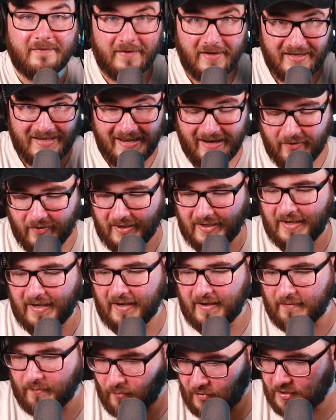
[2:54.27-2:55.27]
and now I
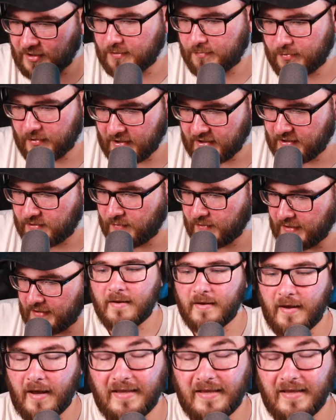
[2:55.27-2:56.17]
can, which is pretty sweet.